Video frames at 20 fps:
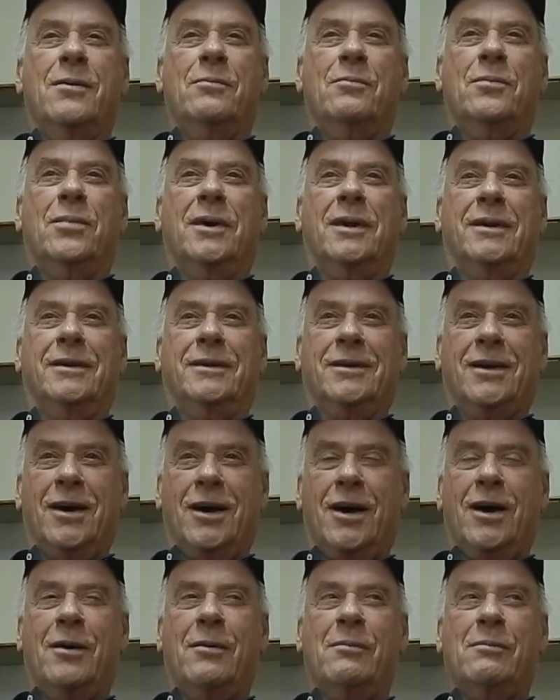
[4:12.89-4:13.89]
but
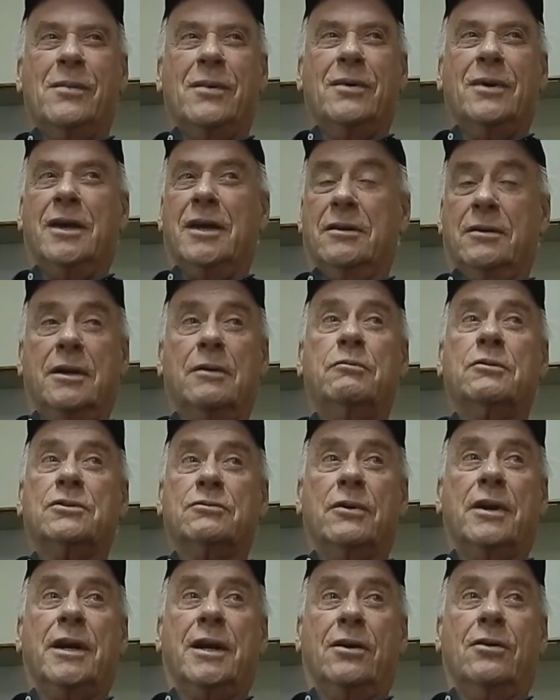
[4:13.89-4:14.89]
Tom, it was
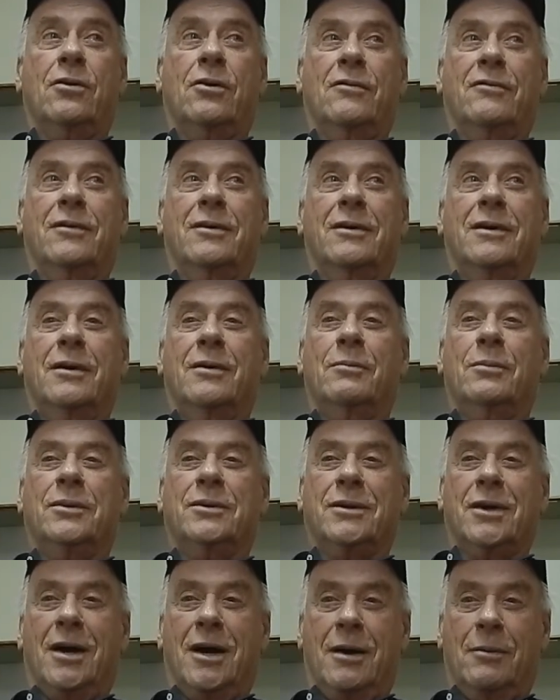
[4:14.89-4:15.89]
ready to go over.
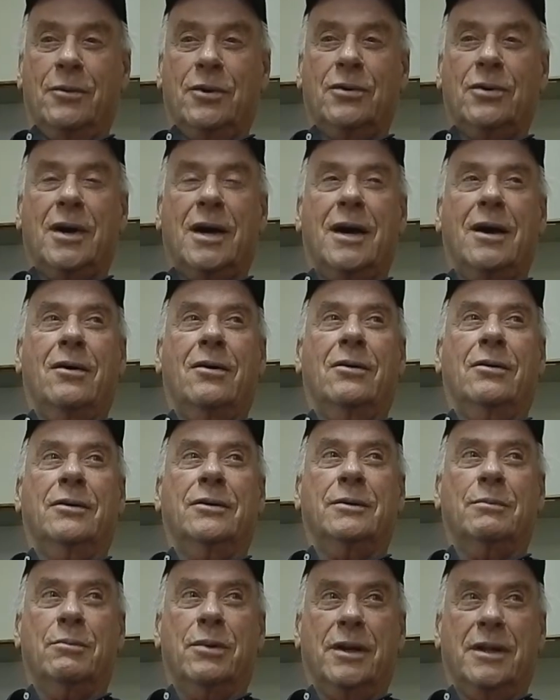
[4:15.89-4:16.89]
Tom knew how
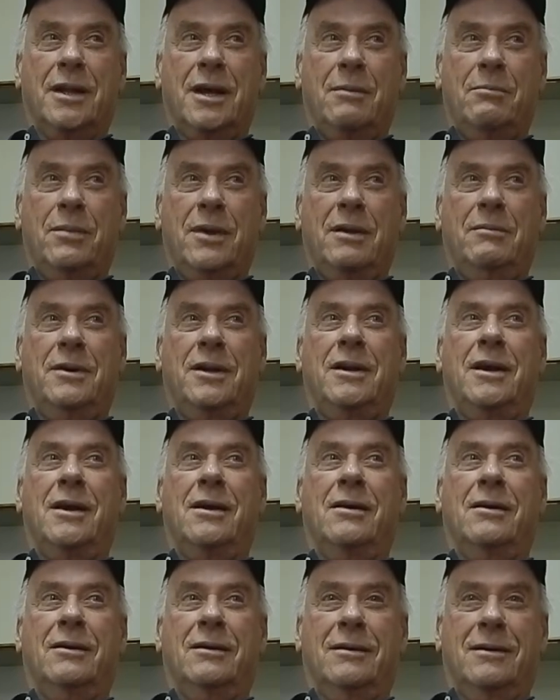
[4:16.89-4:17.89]
to bring that baby
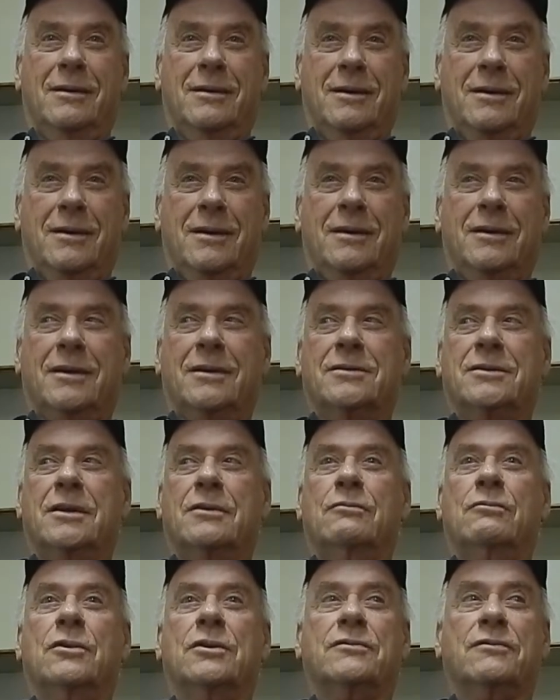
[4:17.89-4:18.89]
down, because
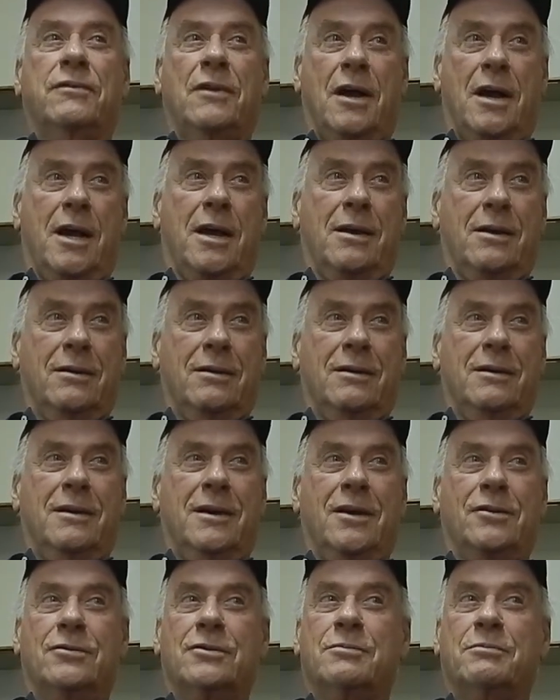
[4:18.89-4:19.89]
it was flying.
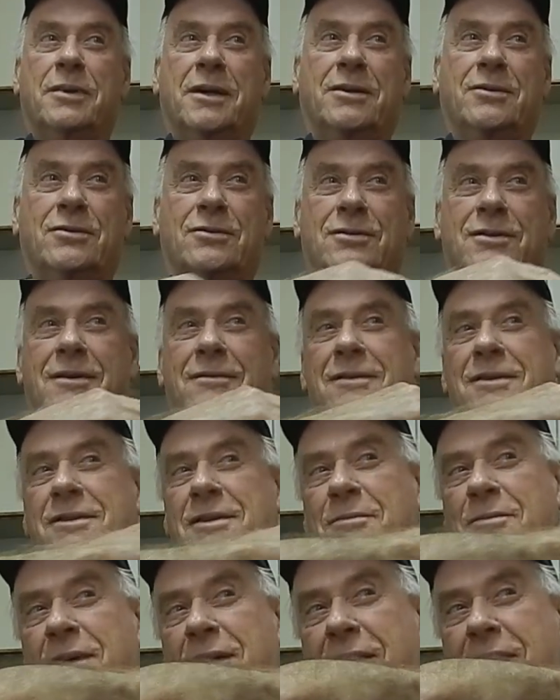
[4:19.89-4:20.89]
And there's pictures of it.
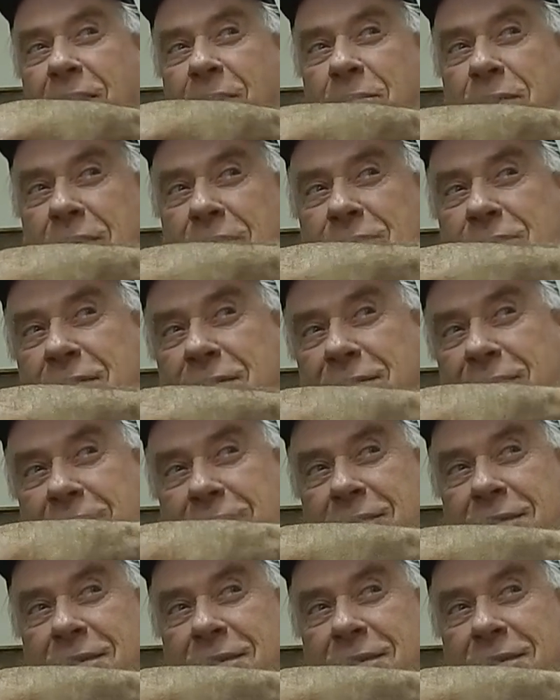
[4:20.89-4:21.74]
Somebody got a picture of it.